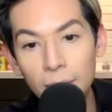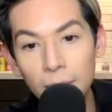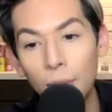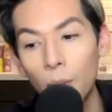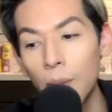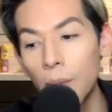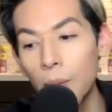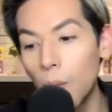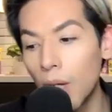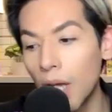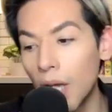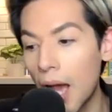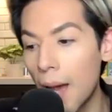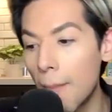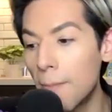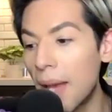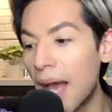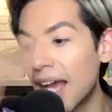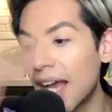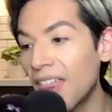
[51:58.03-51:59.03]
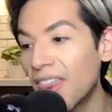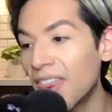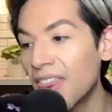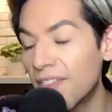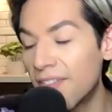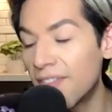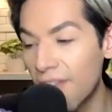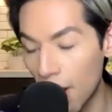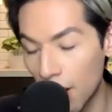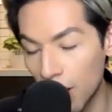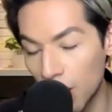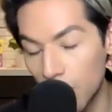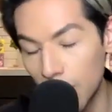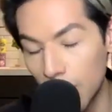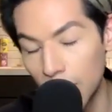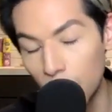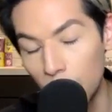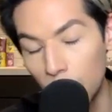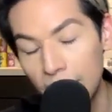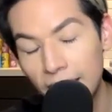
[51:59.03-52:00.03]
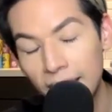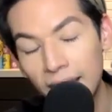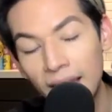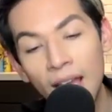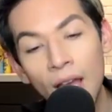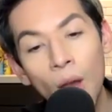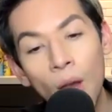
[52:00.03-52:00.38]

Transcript: but we will come back the following week